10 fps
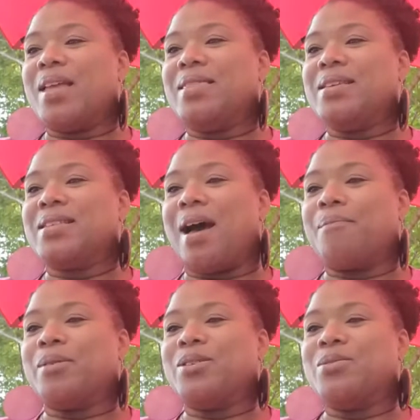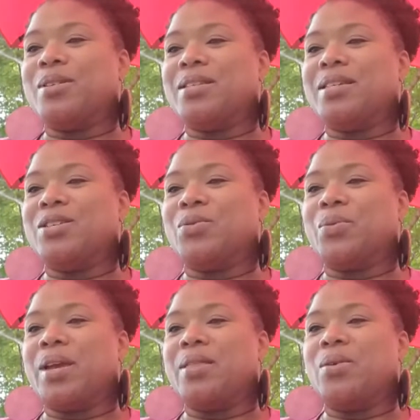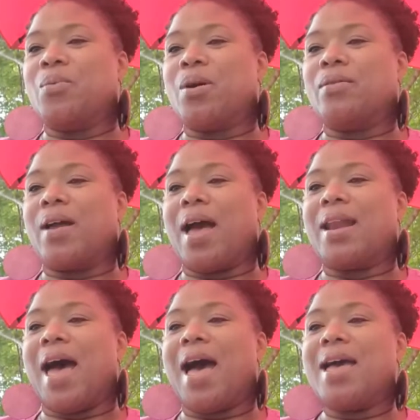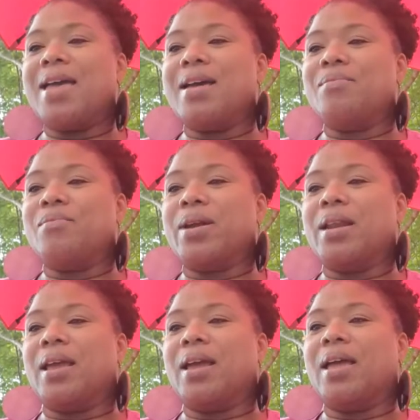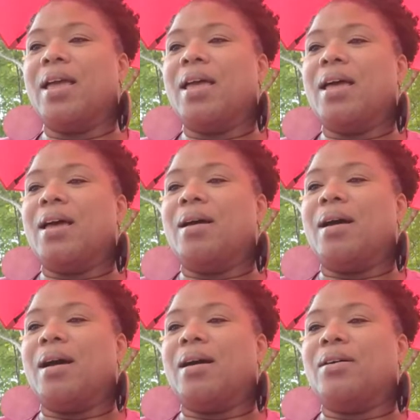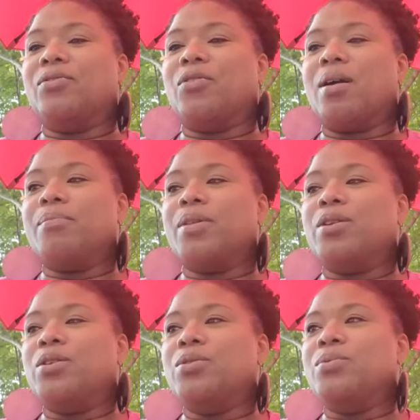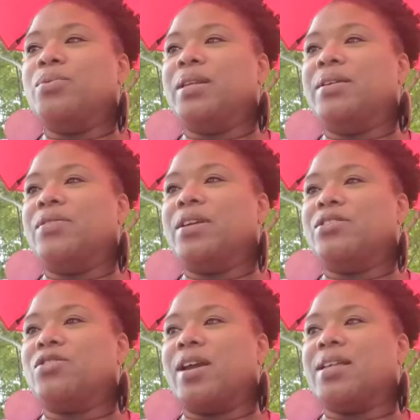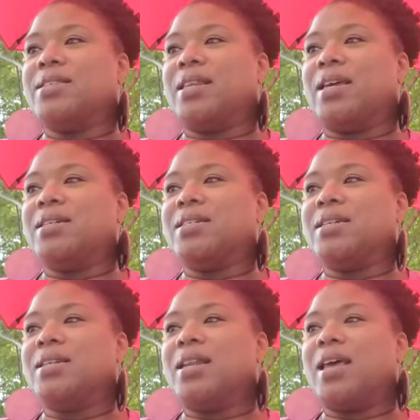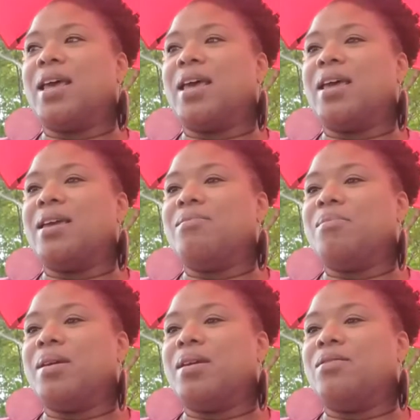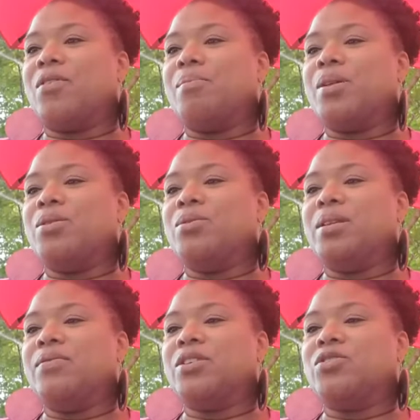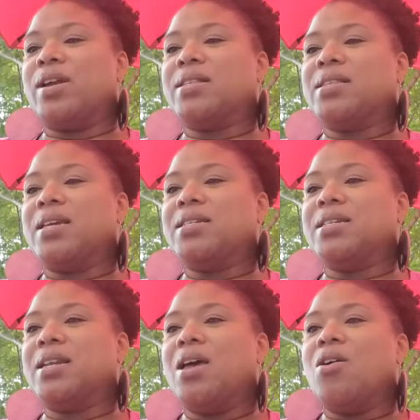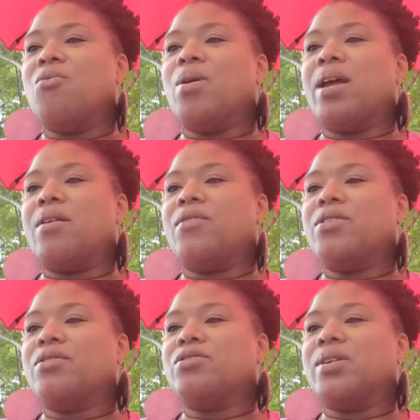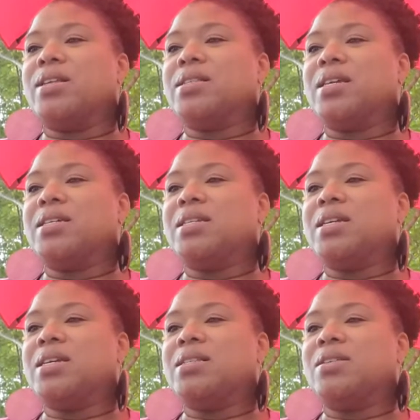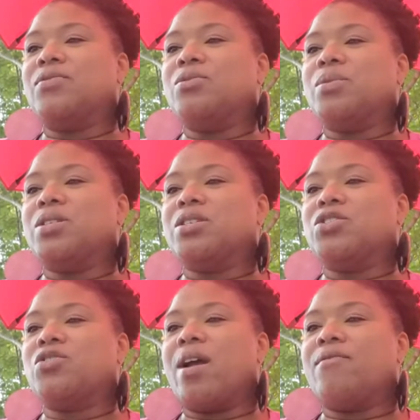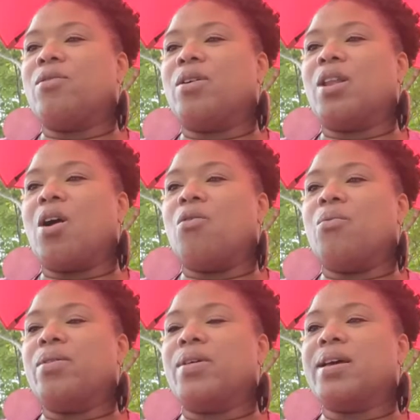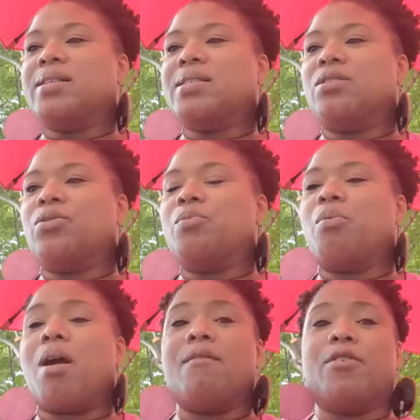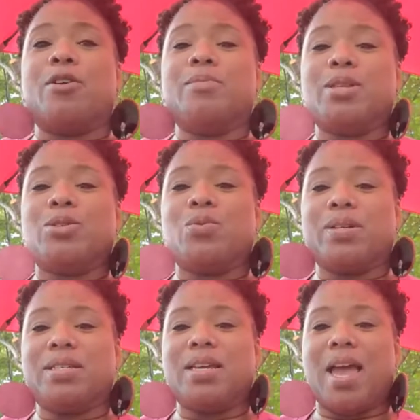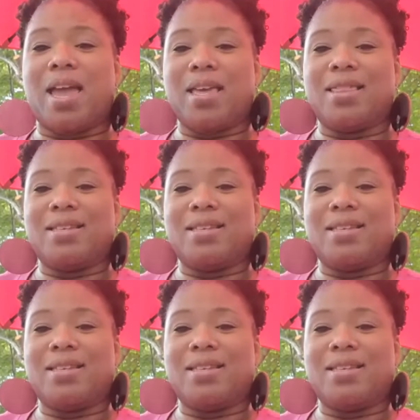this opportunity to read the Word of God. I am reading from the New Living Translation. Amen. From the New Living Translation. Whatever your translation is, if you would just travel along with us, with Proverbs, the 28th